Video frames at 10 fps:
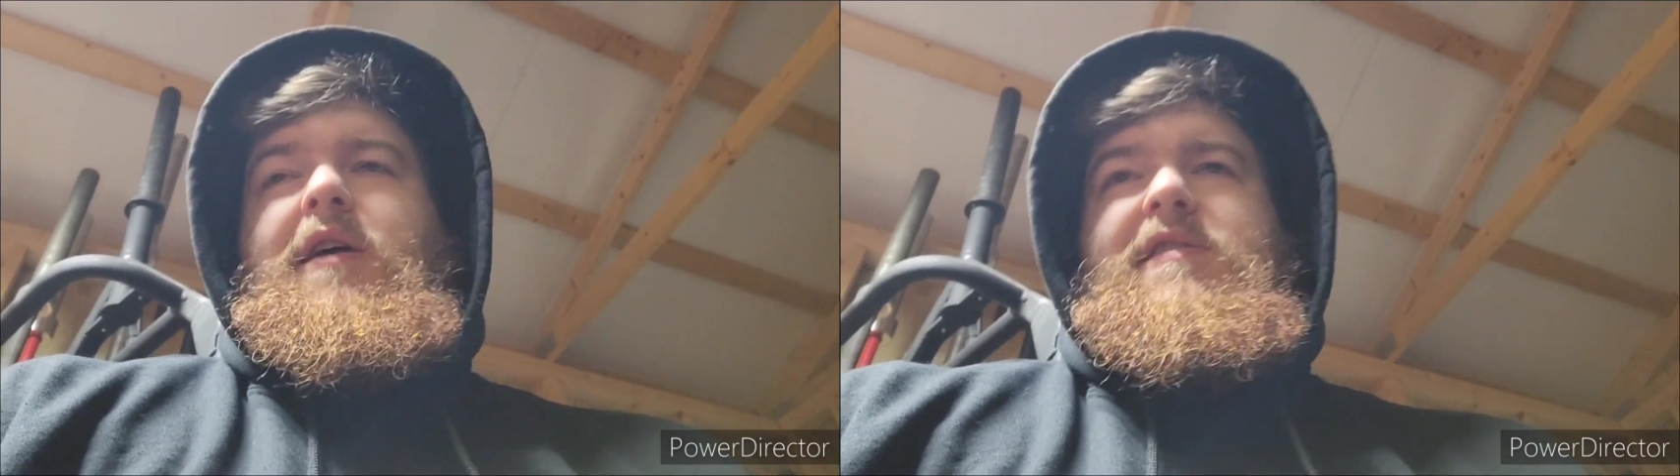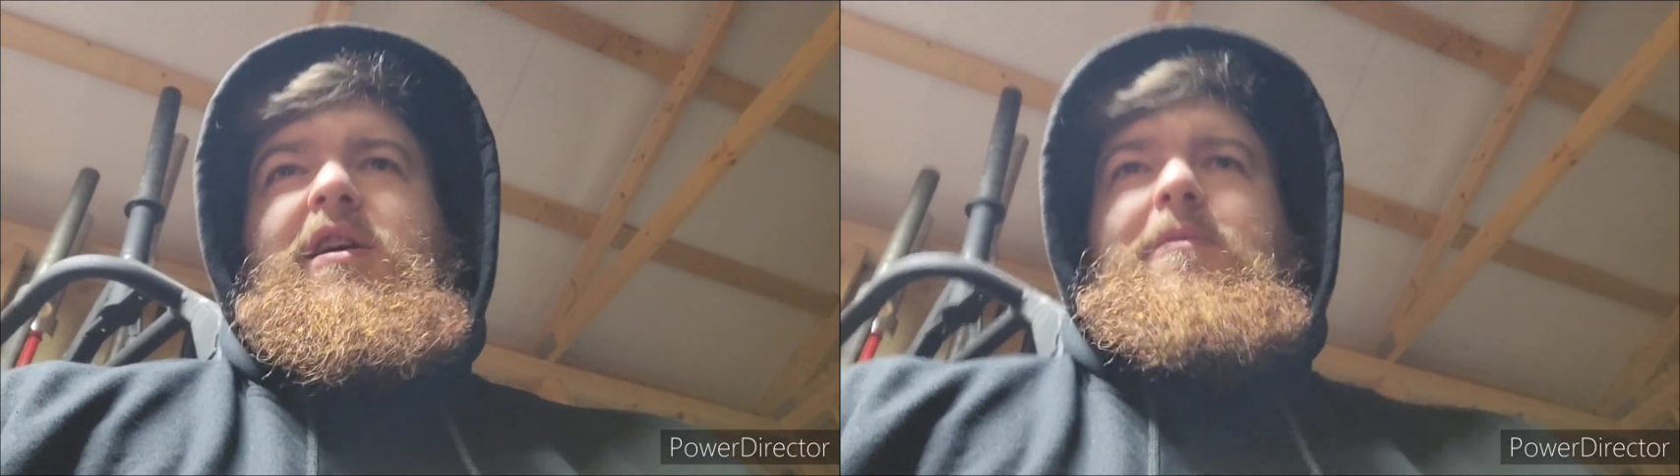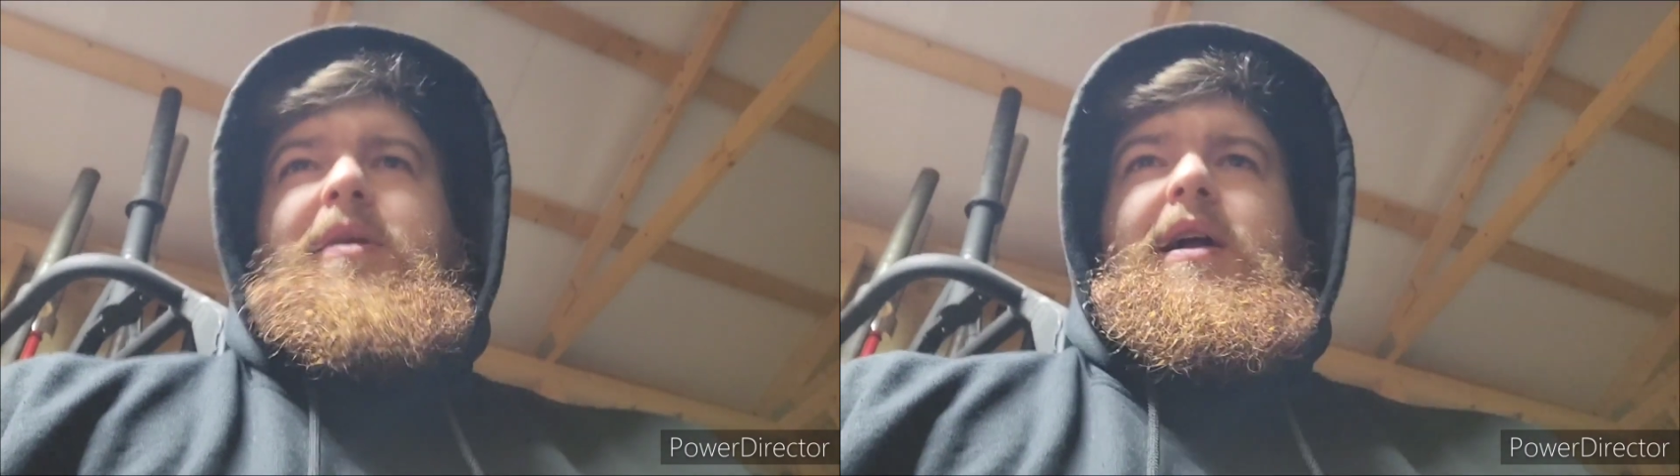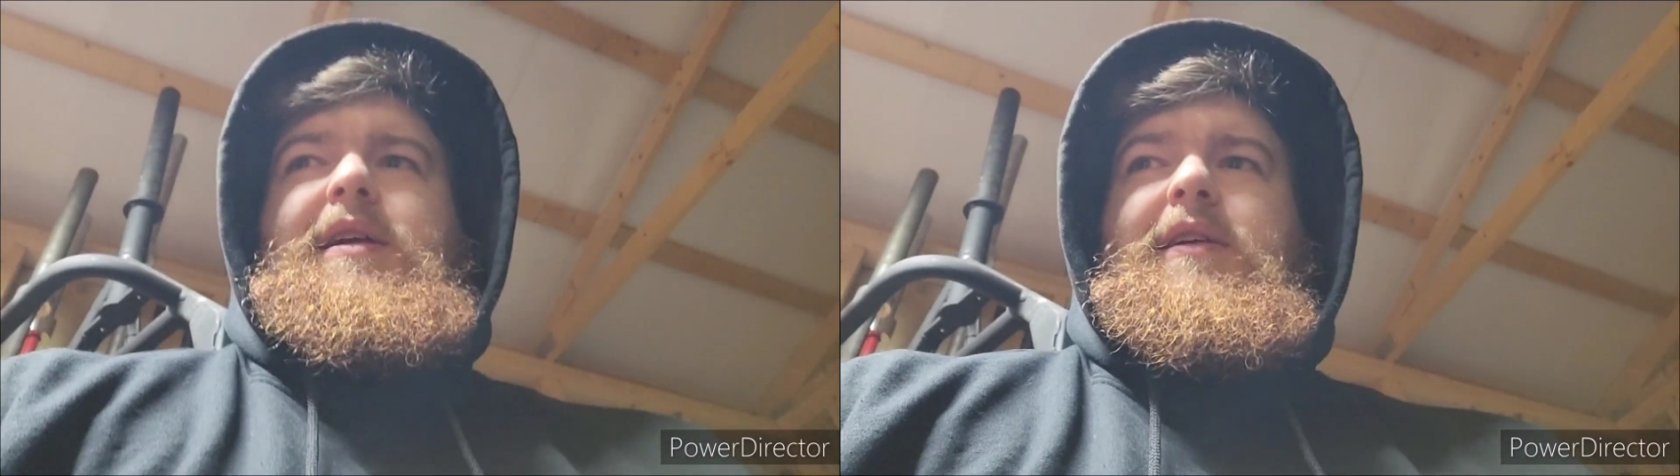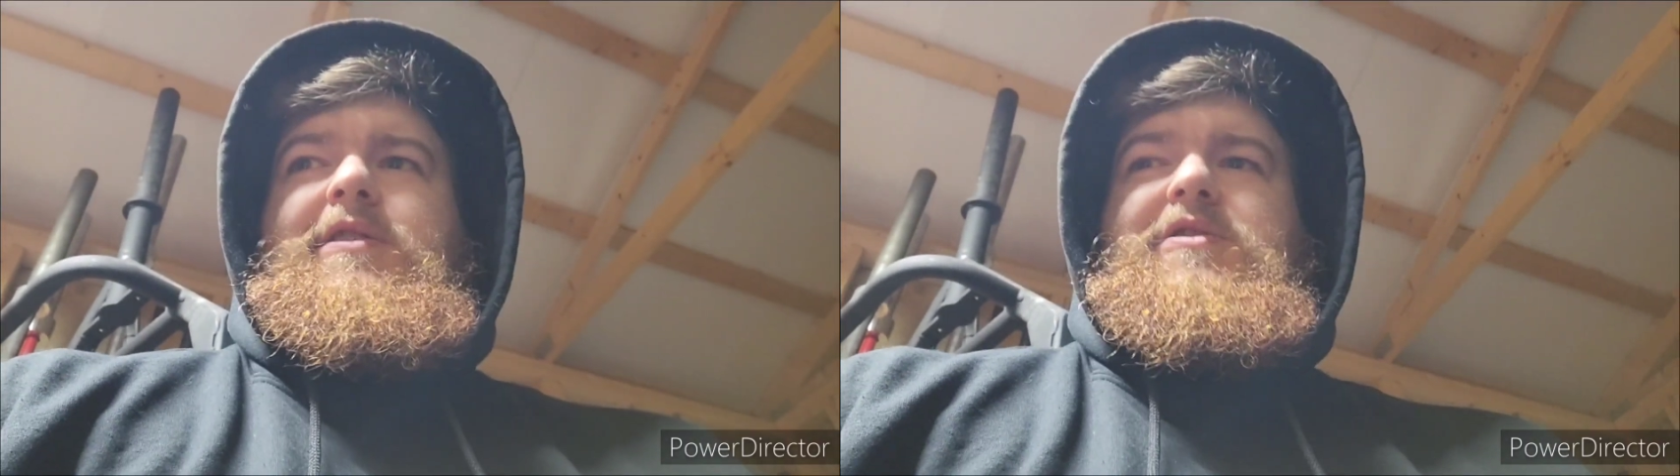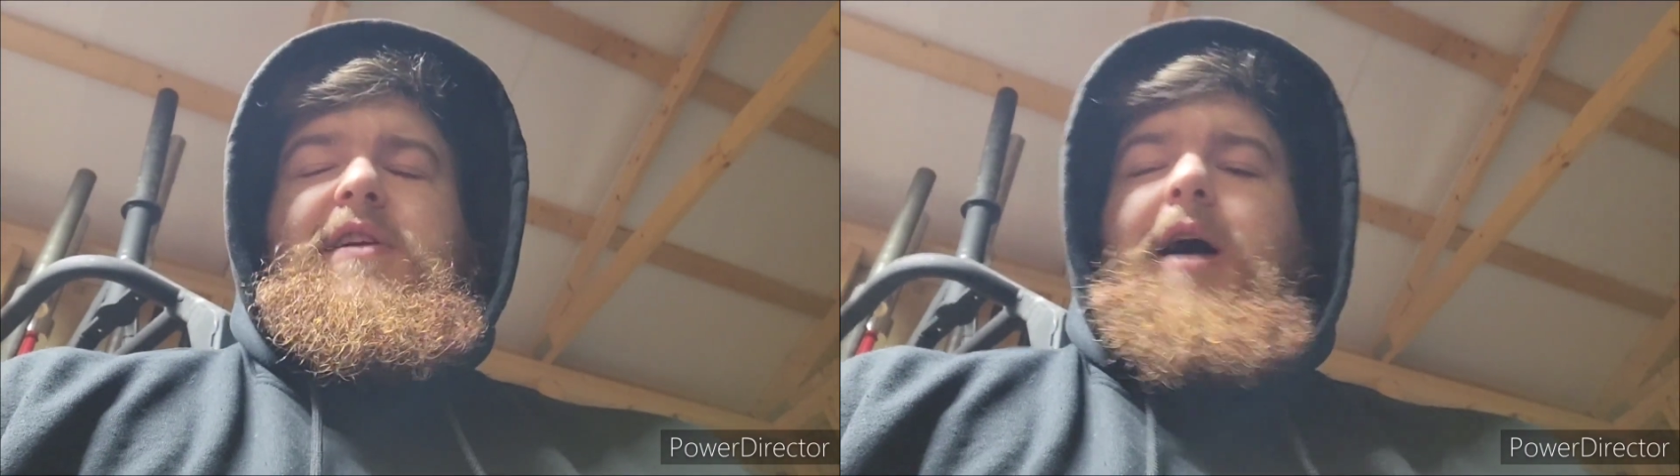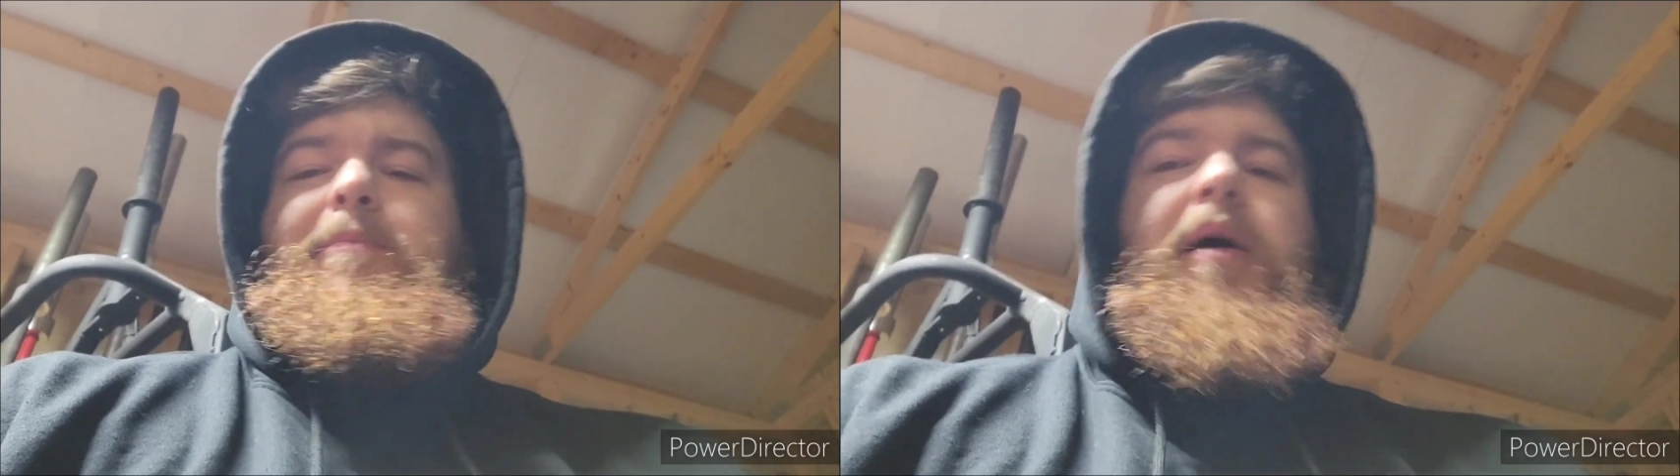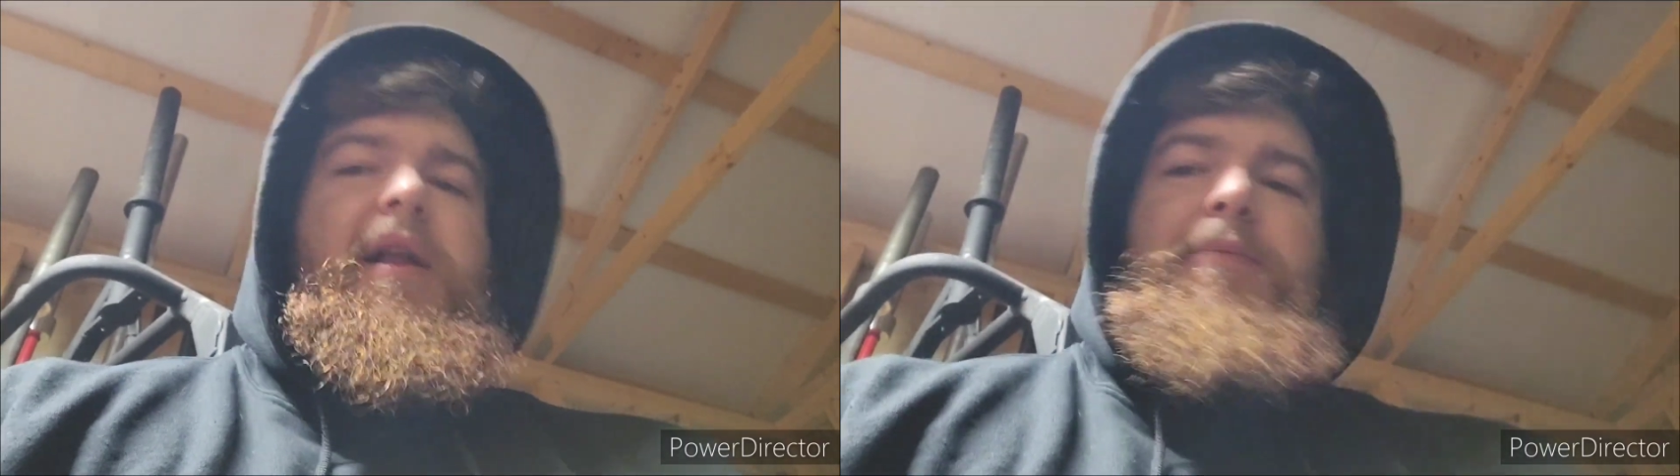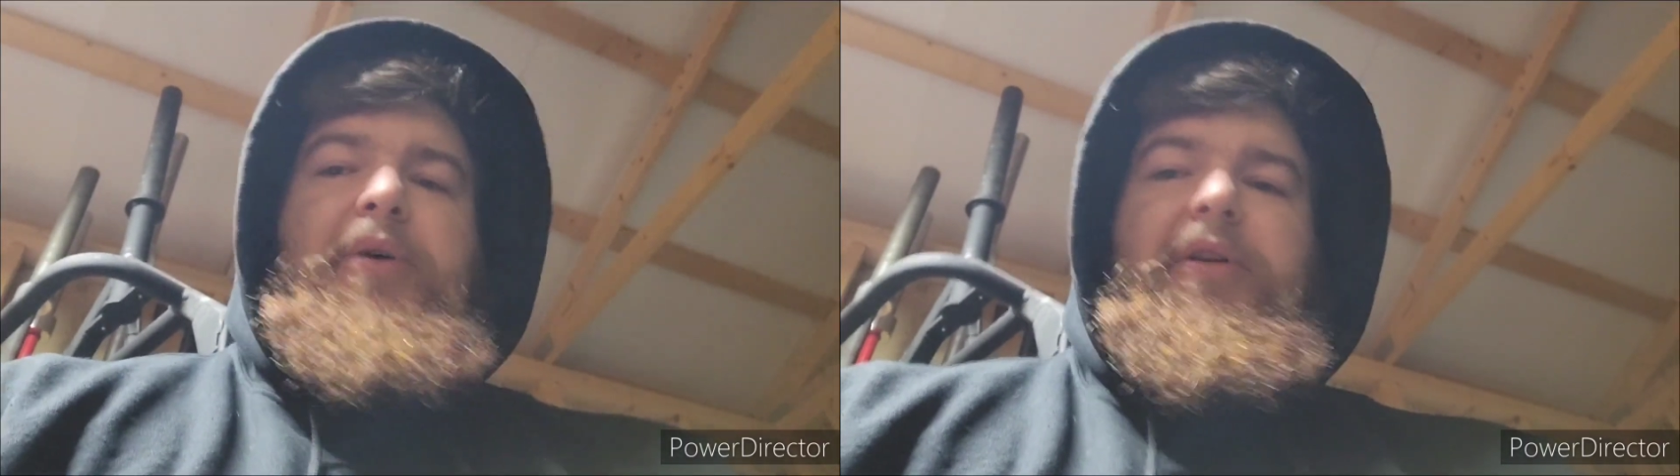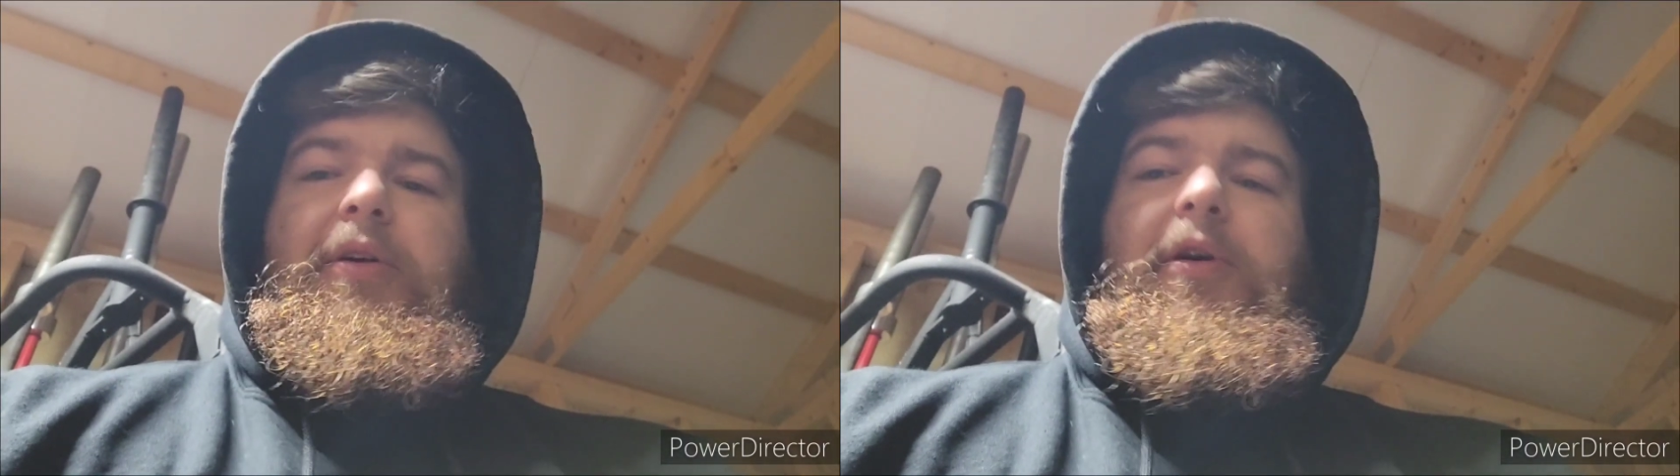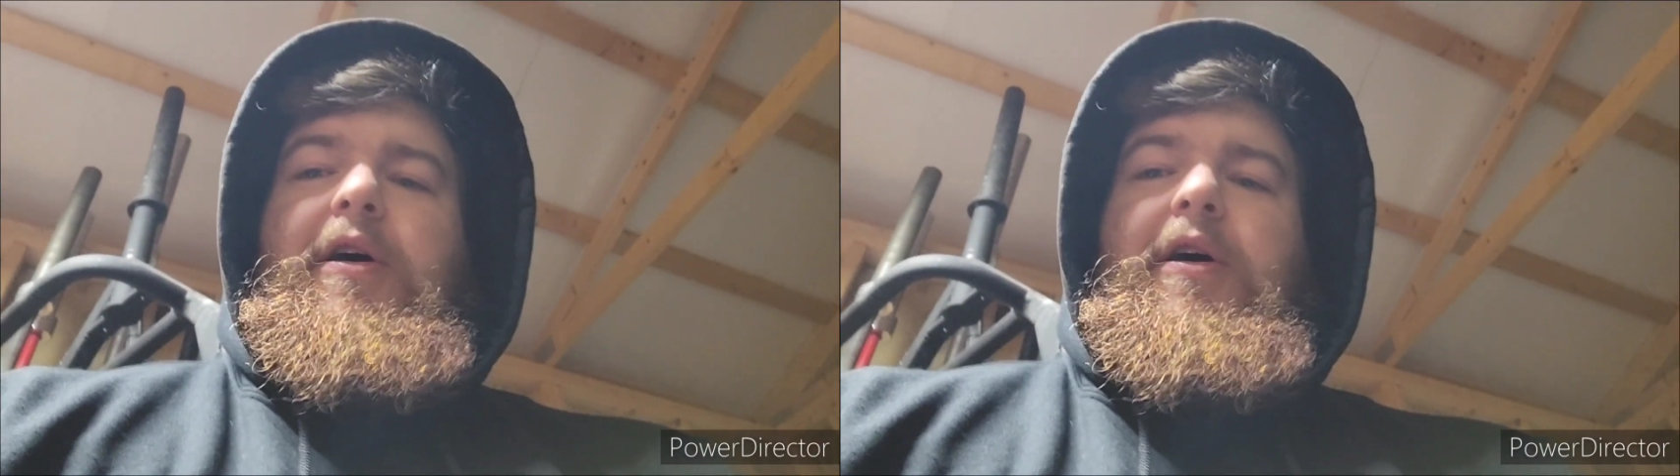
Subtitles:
Some body English, they're not bodybuilding